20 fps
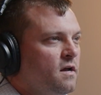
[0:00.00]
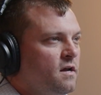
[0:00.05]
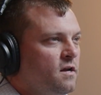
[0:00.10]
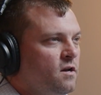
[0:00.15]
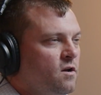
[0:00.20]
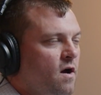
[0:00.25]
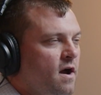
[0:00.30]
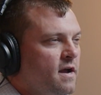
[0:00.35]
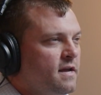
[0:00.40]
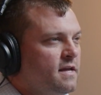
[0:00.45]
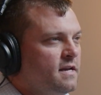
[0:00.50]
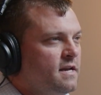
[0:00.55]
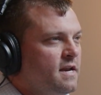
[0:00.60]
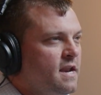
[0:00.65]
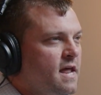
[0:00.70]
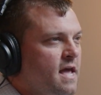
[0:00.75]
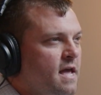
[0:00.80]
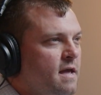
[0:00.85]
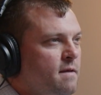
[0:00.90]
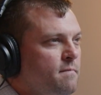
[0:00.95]
I can
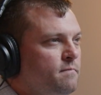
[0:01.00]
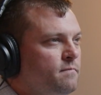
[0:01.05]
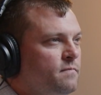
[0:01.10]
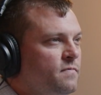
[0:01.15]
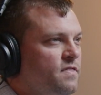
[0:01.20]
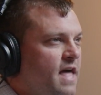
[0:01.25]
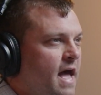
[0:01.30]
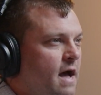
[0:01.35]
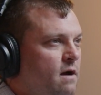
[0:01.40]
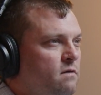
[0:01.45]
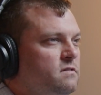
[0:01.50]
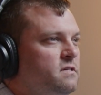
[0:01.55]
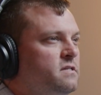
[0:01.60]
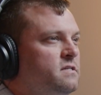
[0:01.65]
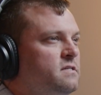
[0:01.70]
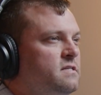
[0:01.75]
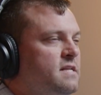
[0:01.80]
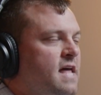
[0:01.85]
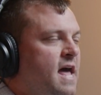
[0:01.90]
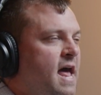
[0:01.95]
name
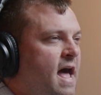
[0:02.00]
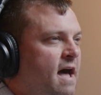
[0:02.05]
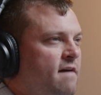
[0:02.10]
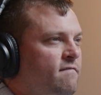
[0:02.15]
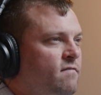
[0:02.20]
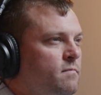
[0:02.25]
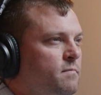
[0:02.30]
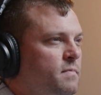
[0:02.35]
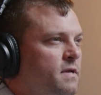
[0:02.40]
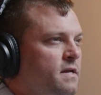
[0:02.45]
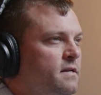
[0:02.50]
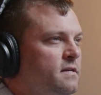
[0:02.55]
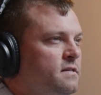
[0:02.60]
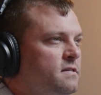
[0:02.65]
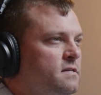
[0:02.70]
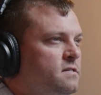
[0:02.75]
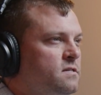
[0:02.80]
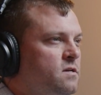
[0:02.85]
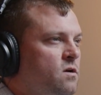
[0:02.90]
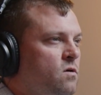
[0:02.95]
thousands that haven't been.
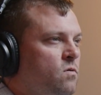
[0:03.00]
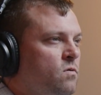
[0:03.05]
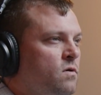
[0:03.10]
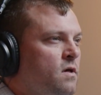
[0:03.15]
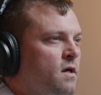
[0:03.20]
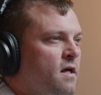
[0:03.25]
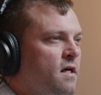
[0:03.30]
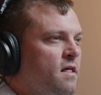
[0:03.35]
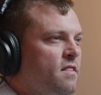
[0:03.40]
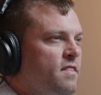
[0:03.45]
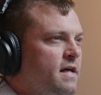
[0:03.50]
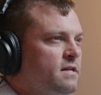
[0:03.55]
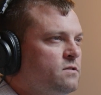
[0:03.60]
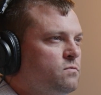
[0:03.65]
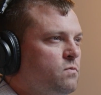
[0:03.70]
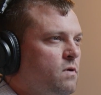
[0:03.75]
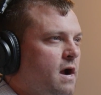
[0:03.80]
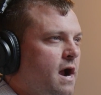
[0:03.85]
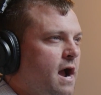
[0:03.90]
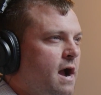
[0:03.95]
So
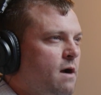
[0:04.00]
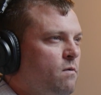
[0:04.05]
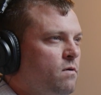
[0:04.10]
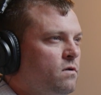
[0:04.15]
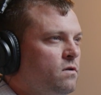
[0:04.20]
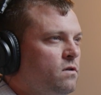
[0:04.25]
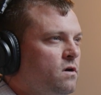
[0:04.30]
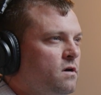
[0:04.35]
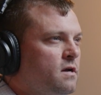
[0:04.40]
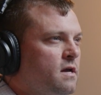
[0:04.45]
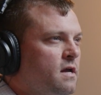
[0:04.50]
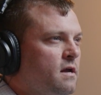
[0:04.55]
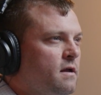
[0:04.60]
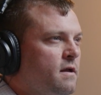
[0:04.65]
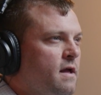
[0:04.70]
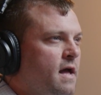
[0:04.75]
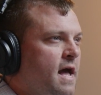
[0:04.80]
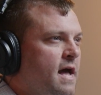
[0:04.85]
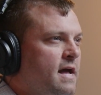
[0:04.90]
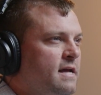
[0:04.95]
that's where I would look
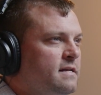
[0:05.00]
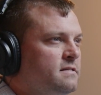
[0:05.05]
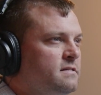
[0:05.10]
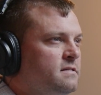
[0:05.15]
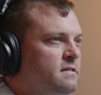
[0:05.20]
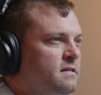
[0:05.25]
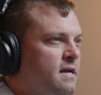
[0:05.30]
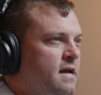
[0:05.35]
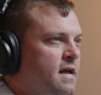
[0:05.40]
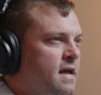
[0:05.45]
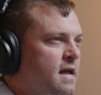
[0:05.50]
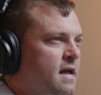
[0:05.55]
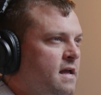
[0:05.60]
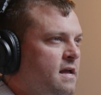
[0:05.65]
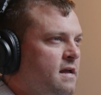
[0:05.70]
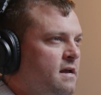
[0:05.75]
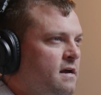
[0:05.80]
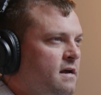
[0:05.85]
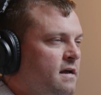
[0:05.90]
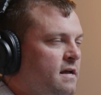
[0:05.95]
as
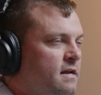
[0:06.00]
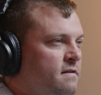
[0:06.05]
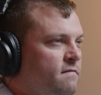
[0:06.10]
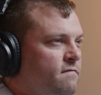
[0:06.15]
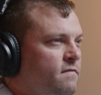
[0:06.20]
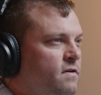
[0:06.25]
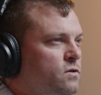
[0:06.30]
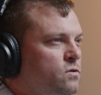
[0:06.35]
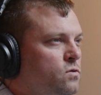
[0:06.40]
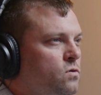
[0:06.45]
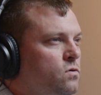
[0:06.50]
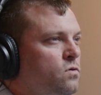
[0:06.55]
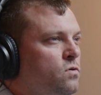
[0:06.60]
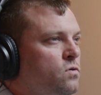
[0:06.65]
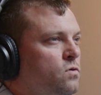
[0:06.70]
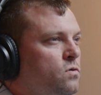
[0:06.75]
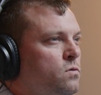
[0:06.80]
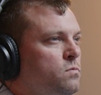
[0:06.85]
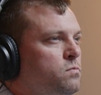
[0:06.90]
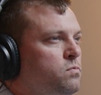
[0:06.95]
a individual
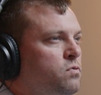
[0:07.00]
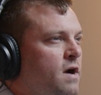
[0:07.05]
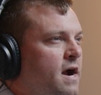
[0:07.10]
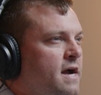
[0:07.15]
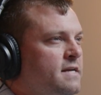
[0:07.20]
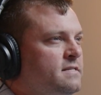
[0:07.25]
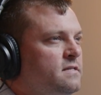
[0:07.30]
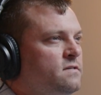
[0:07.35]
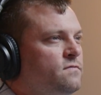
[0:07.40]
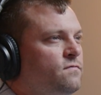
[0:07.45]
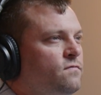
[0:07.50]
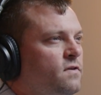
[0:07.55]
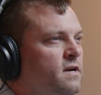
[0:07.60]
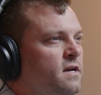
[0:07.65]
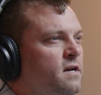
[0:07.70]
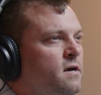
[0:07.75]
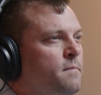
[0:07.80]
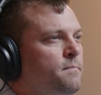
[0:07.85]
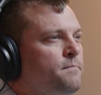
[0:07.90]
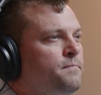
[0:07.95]
who prizes
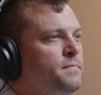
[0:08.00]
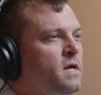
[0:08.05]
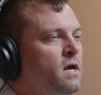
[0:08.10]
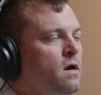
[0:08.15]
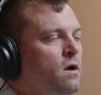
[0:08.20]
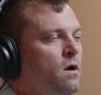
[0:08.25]
freedom.